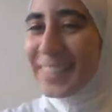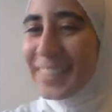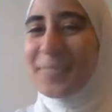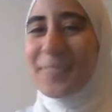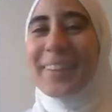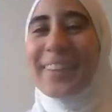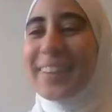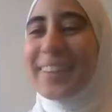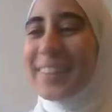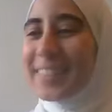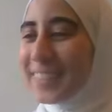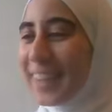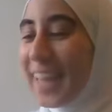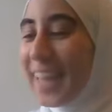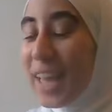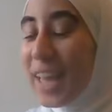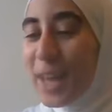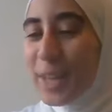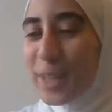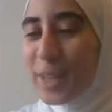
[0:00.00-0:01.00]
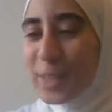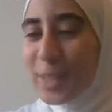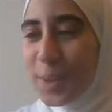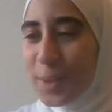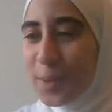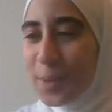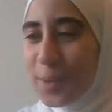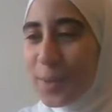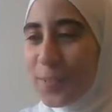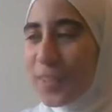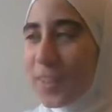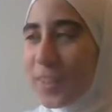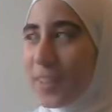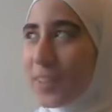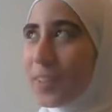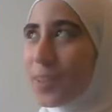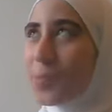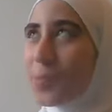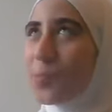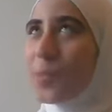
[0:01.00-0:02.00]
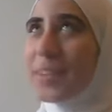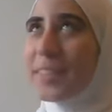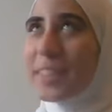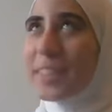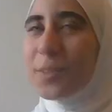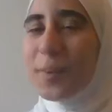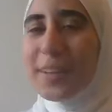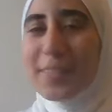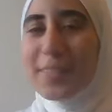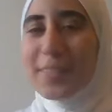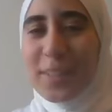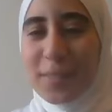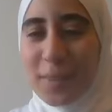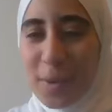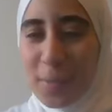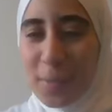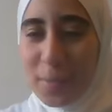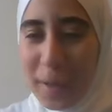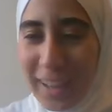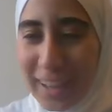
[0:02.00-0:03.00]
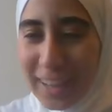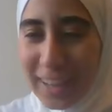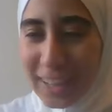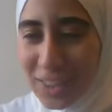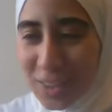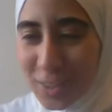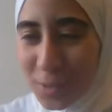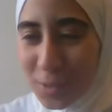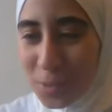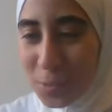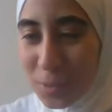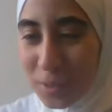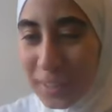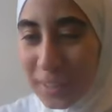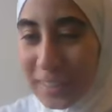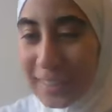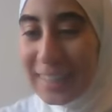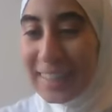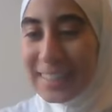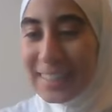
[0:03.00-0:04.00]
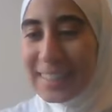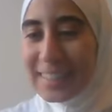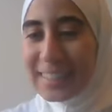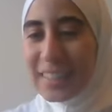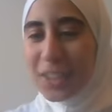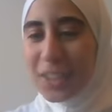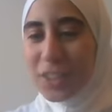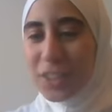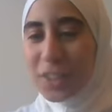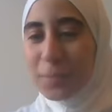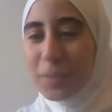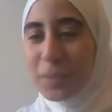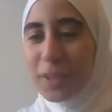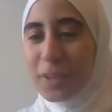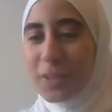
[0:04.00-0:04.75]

It's my cousin. So the reason why self-compassion is really necessary,